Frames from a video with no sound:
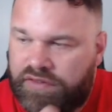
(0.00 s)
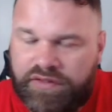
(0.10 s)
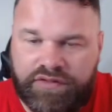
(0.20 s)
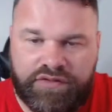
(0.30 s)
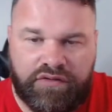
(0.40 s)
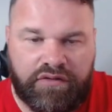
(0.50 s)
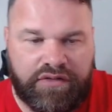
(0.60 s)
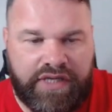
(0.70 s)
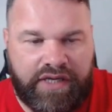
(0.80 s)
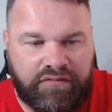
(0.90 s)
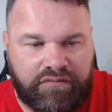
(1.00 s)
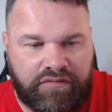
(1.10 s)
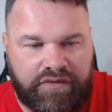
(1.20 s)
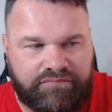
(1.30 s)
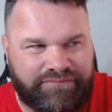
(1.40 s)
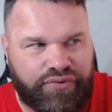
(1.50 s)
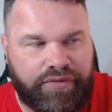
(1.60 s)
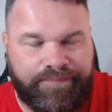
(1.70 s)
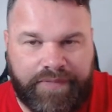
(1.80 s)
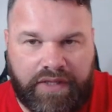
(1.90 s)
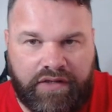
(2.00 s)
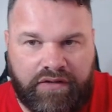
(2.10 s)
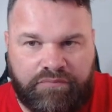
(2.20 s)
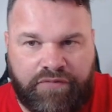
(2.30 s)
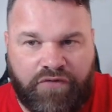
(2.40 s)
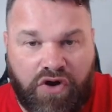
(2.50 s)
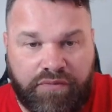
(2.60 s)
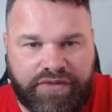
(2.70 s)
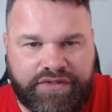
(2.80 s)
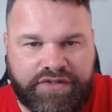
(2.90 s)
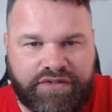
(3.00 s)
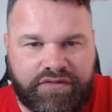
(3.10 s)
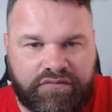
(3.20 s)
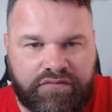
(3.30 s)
So, yeah. Performance,